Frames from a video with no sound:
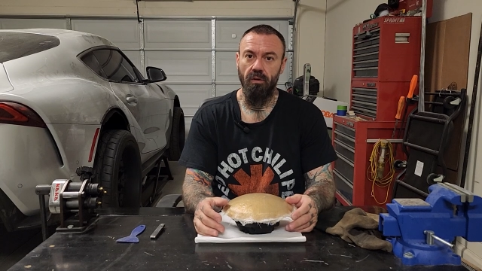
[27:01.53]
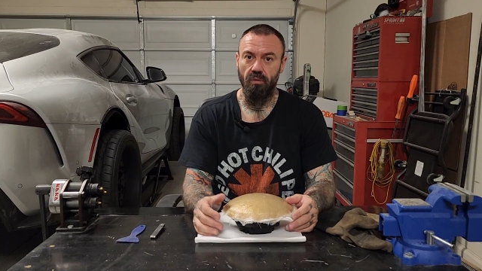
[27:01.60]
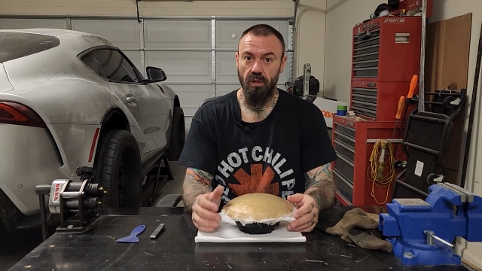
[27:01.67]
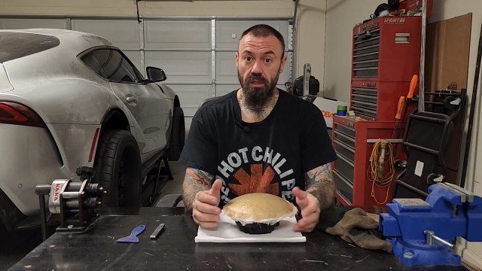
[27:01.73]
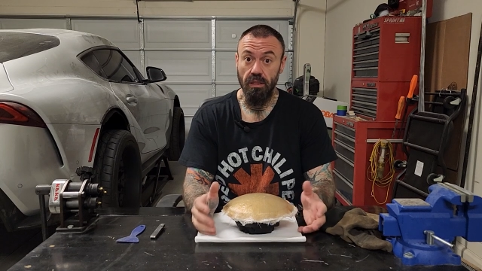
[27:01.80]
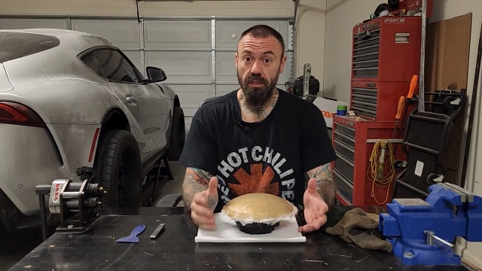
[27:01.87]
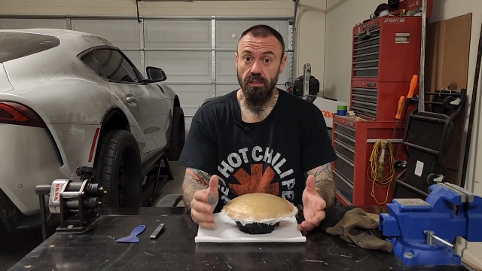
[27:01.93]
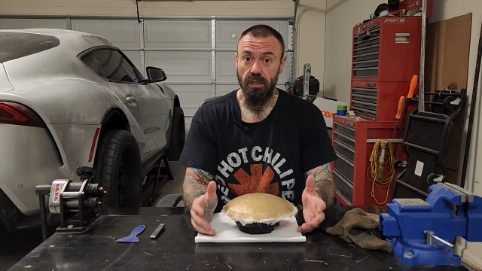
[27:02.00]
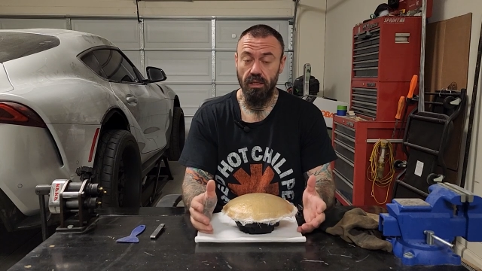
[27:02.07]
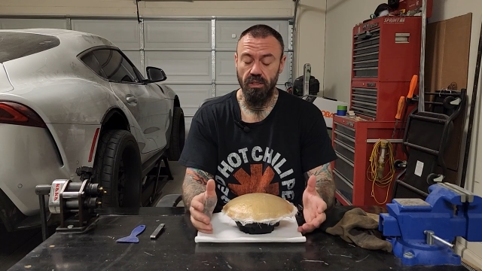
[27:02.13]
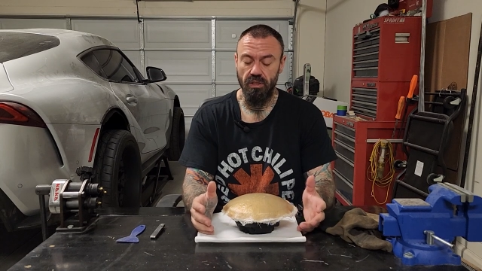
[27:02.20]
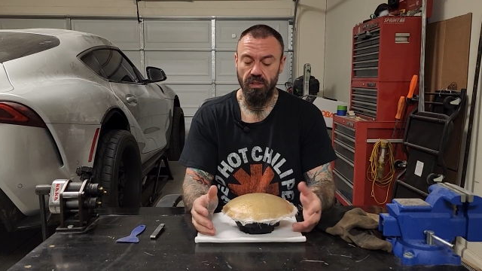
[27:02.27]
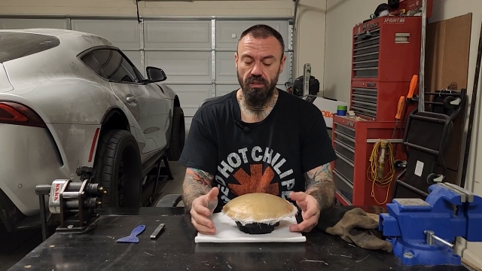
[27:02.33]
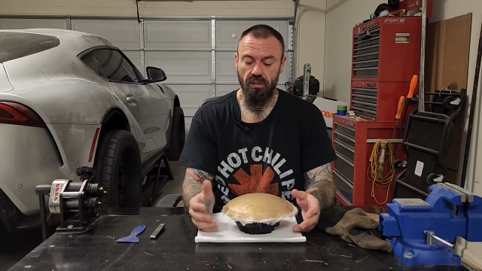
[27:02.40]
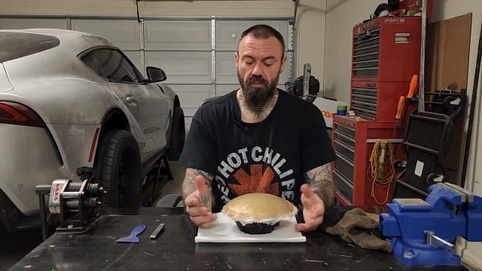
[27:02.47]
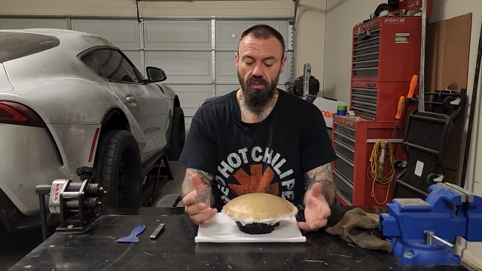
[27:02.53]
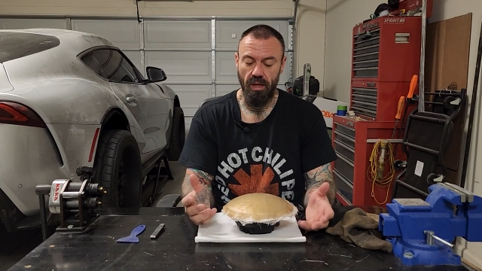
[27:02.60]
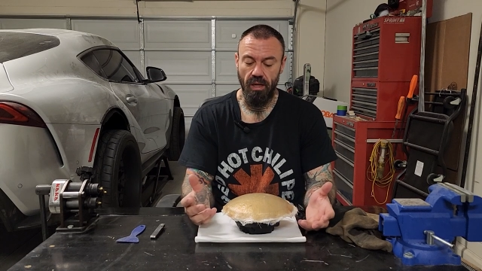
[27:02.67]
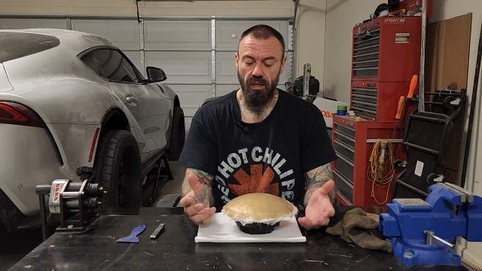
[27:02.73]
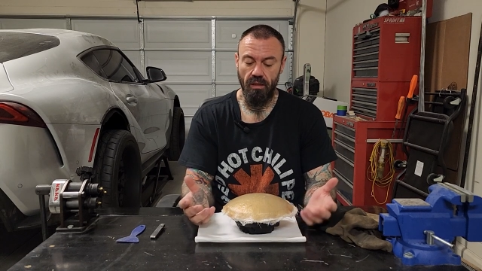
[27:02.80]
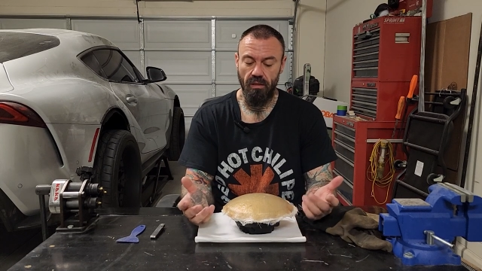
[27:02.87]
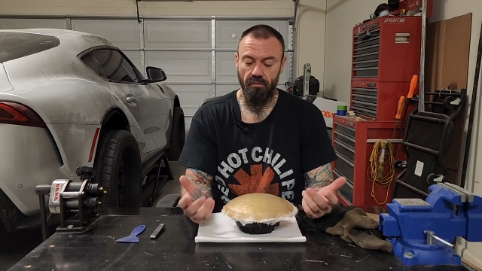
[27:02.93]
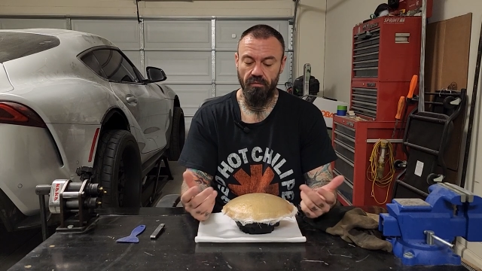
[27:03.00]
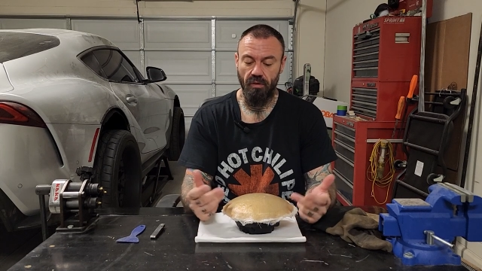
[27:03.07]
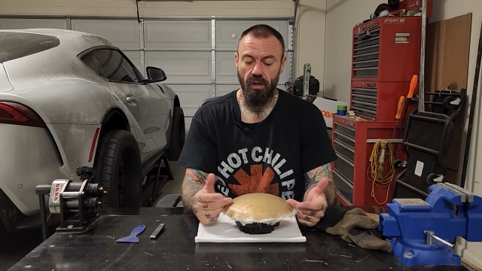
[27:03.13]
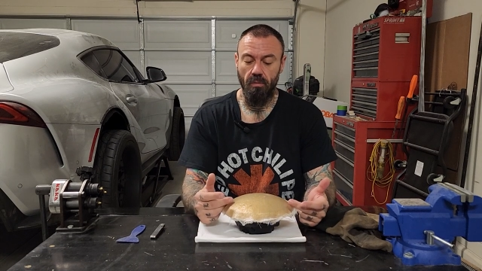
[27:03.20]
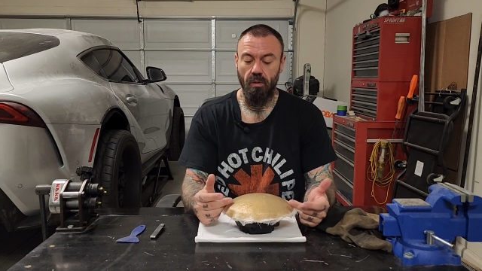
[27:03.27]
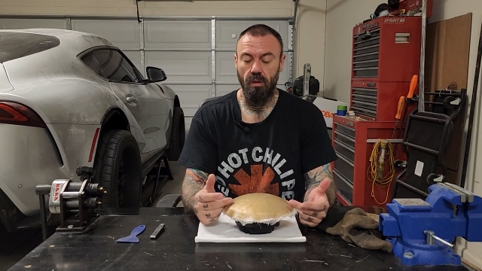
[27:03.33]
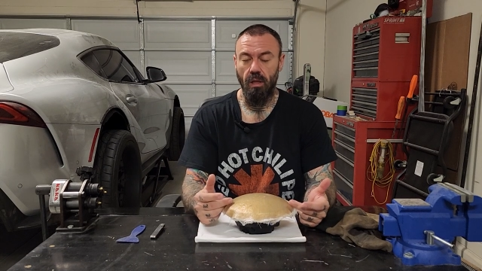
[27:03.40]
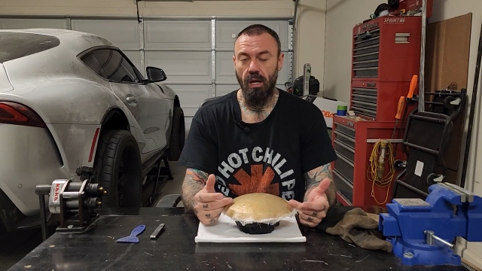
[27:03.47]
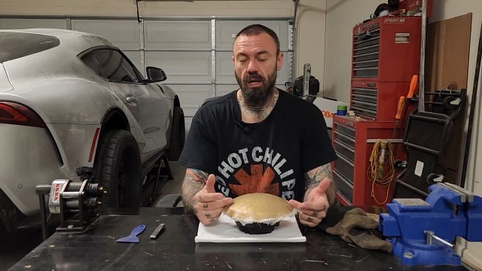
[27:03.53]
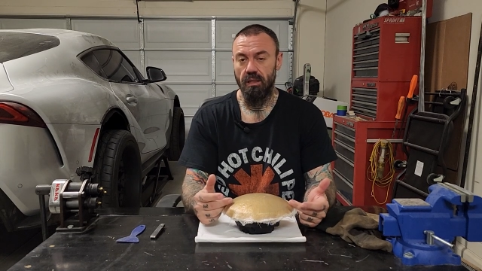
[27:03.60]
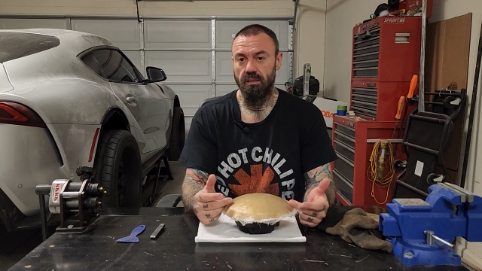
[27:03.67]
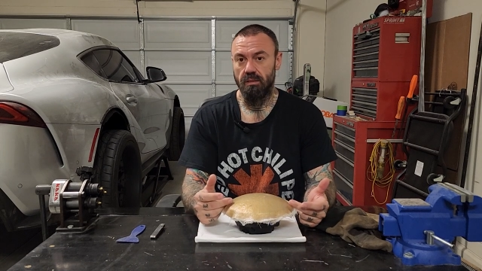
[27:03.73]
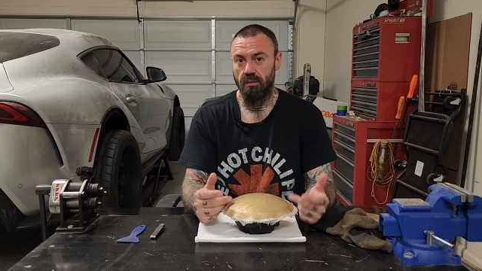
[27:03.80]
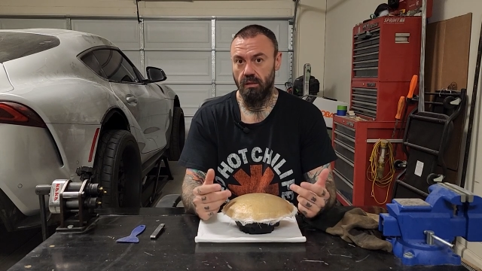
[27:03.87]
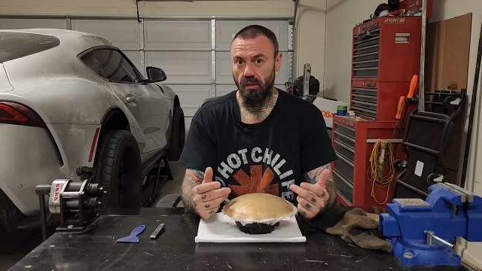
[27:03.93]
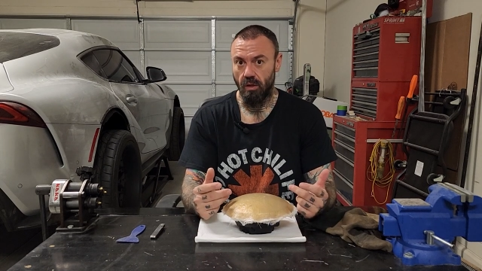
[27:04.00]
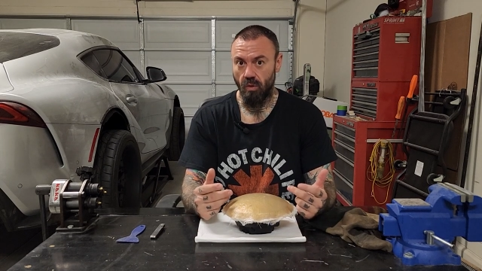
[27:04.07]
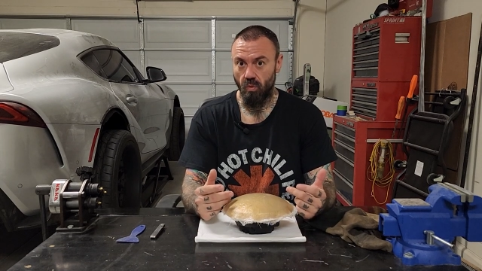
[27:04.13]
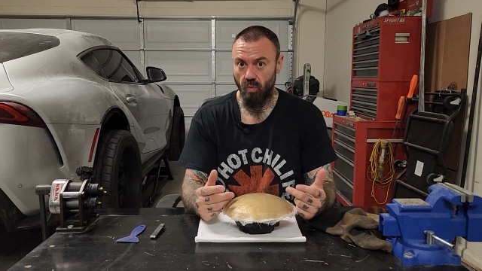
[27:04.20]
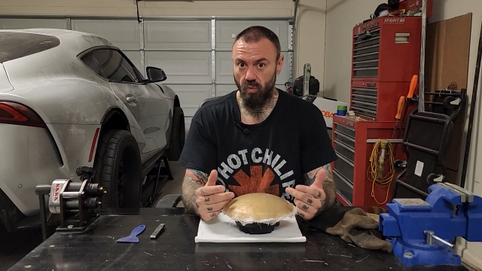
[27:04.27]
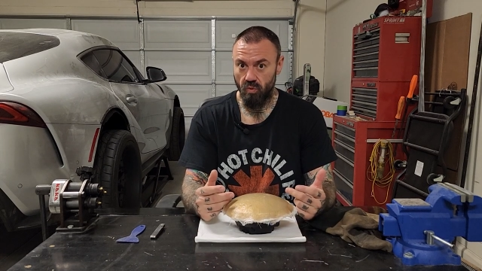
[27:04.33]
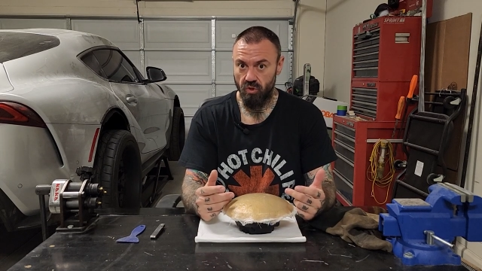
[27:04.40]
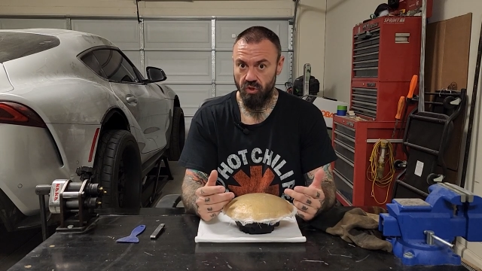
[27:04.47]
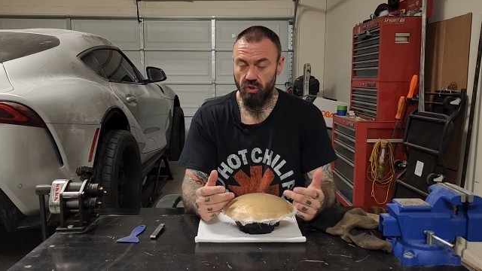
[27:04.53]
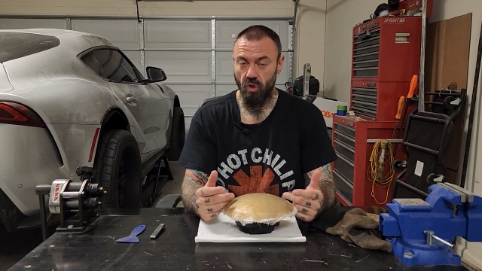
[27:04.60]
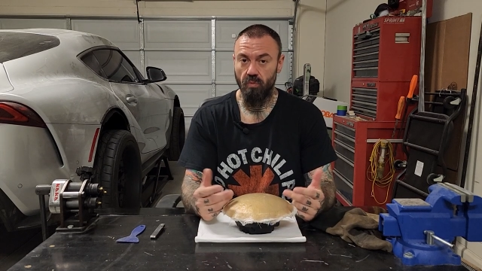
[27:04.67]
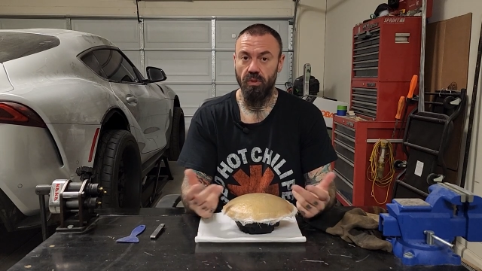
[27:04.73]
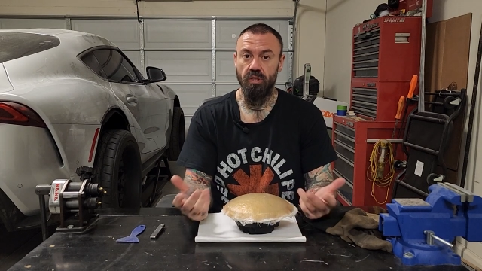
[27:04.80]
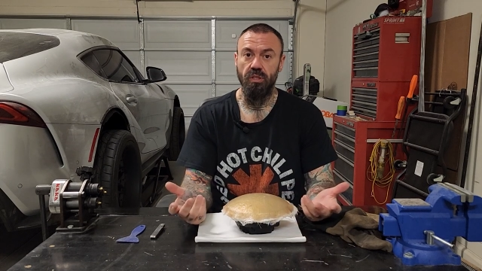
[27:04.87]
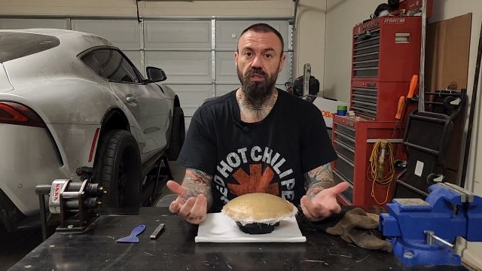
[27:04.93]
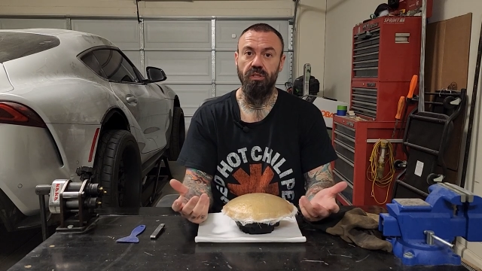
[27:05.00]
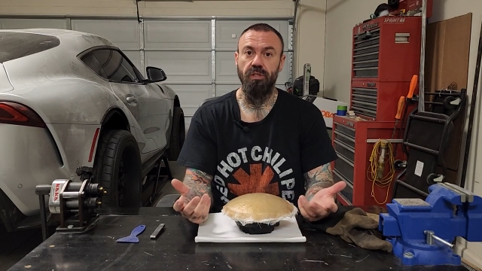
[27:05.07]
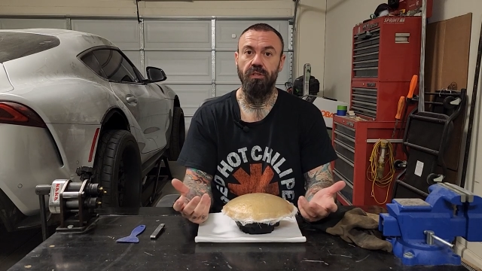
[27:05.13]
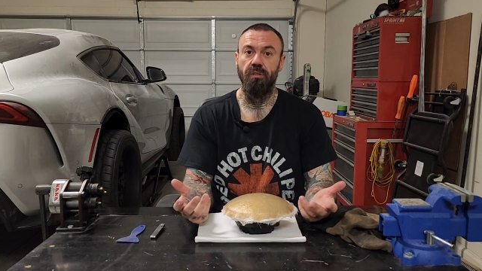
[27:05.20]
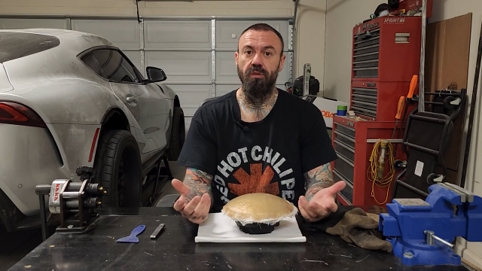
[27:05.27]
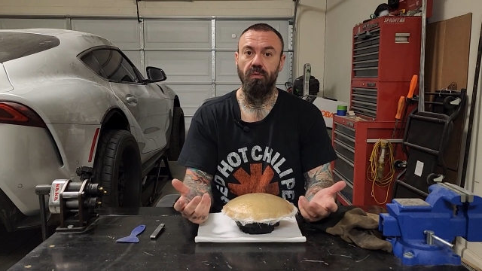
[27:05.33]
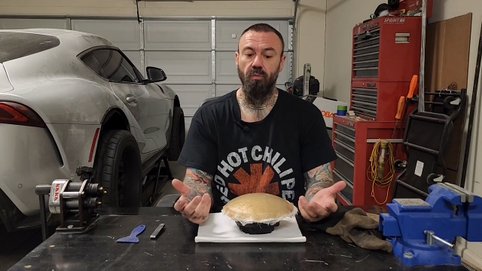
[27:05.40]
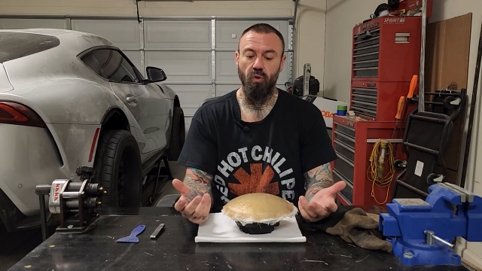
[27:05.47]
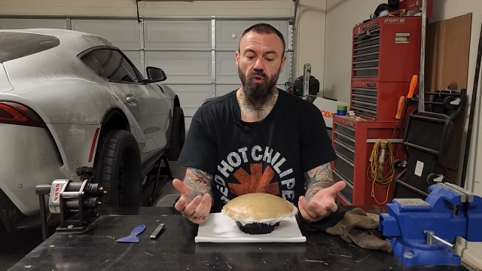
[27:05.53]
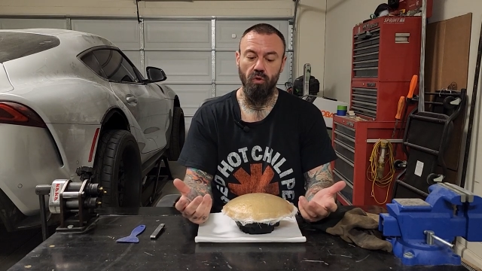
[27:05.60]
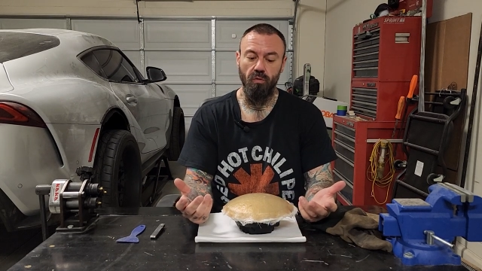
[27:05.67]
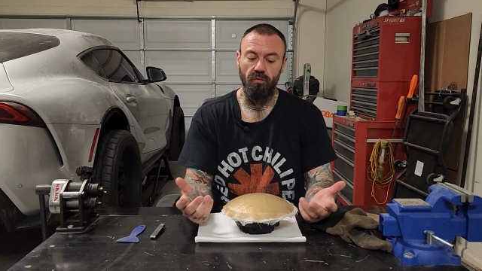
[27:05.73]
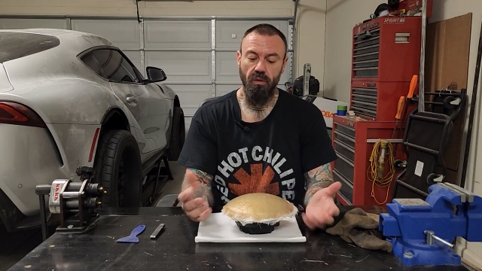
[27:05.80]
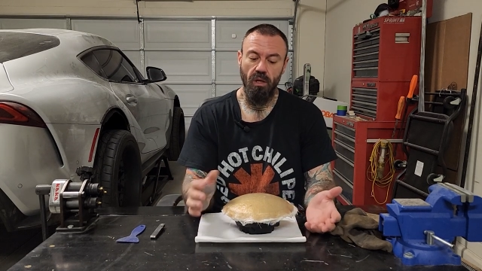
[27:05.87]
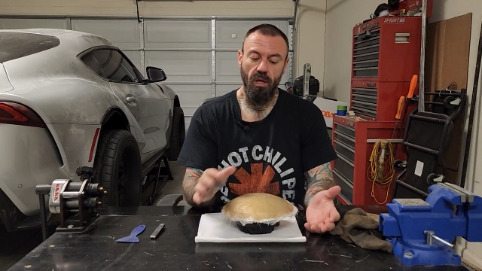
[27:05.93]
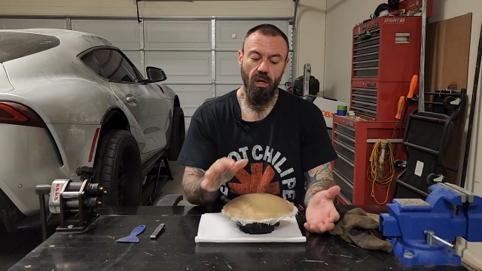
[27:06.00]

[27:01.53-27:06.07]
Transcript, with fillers: a release agent to make the fiberglass, you know, so much easier to remove